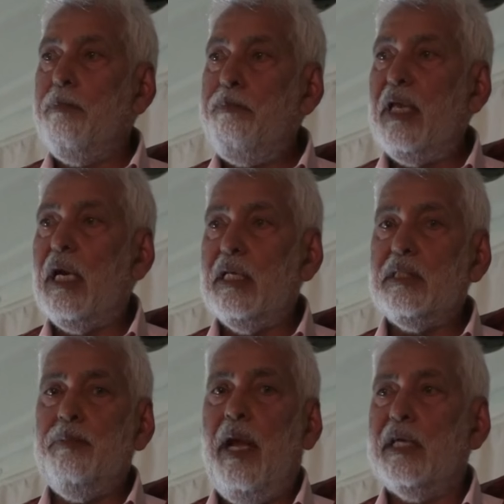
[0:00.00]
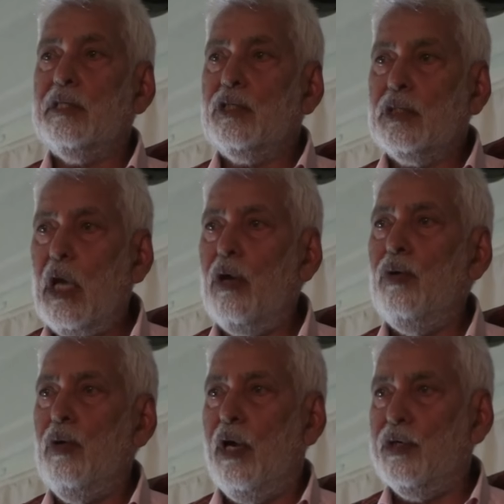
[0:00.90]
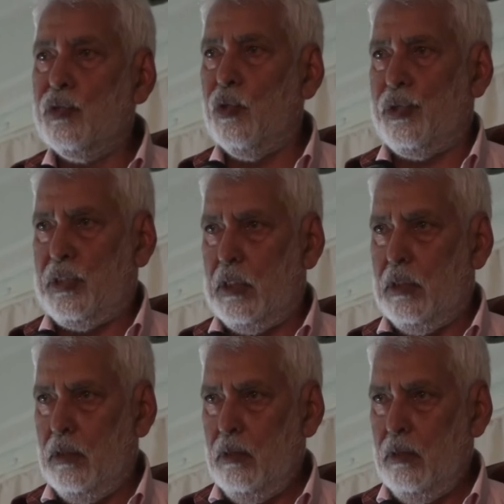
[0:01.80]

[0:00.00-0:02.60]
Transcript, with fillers: imperialism had so exhausted